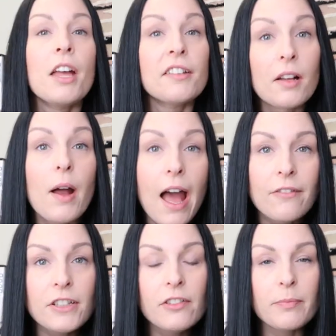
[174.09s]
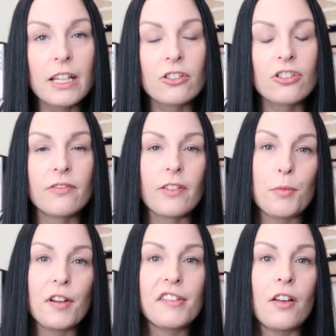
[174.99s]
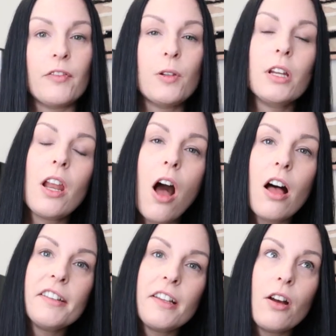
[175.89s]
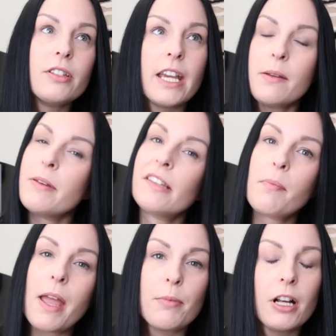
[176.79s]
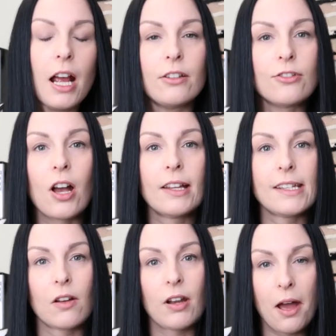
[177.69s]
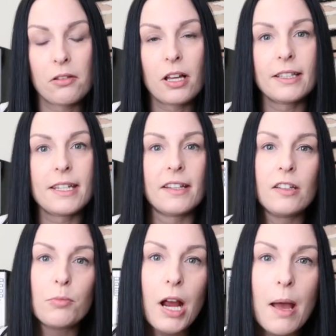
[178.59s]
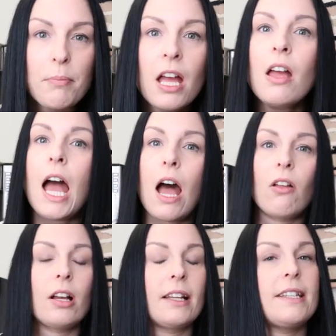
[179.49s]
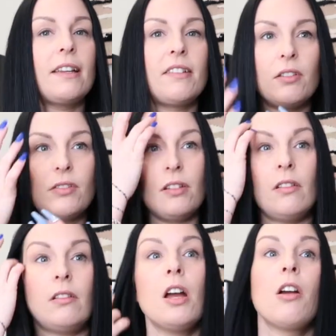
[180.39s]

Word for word: So after you've managed to film yourself, you can also take a piece of paper and jot down how long it takes you to prep, how long it takes you to